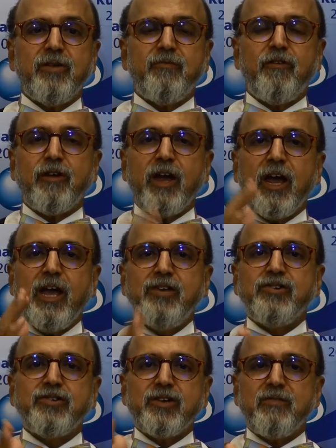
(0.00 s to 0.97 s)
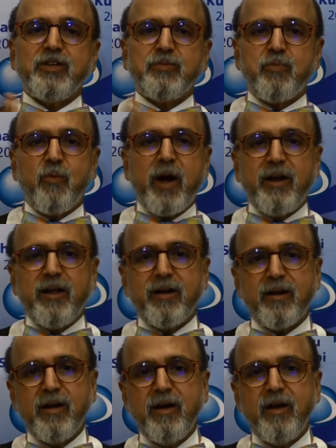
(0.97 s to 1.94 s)
for each service
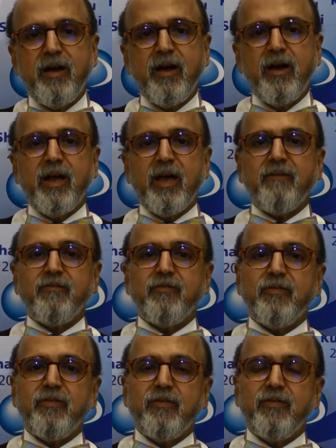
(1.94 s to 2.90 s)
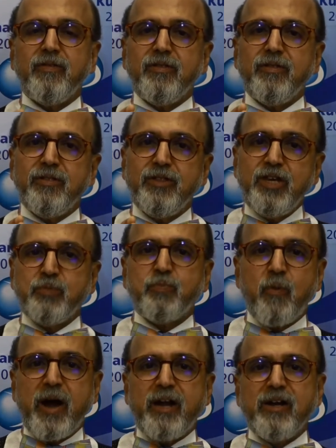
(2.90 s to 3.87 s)
provider if these
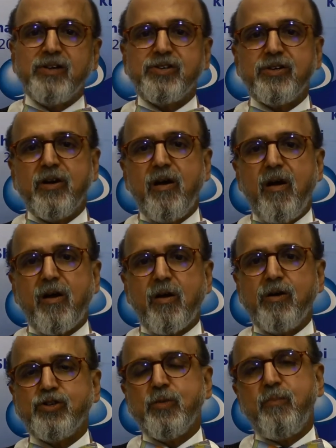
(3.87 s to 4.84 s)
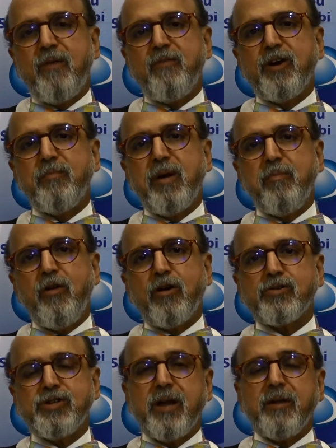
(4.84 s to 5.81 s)
providers are also powered by
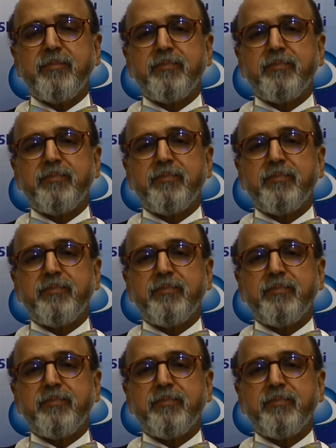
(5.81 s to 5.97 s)
blockchain.